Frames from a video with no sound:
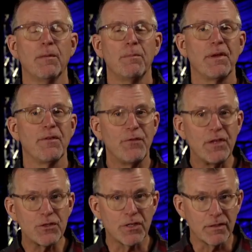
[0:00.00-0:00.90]
But a
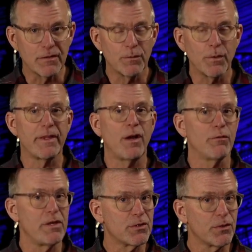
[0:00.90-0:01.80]
vision without
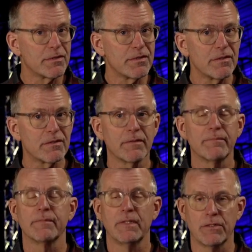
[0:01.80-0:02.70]
resources
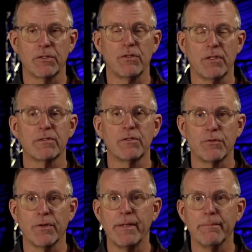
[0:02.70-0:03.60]
is just a
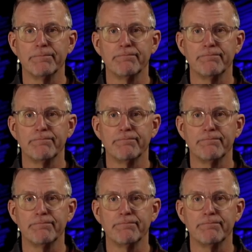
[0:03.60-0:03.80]
dream.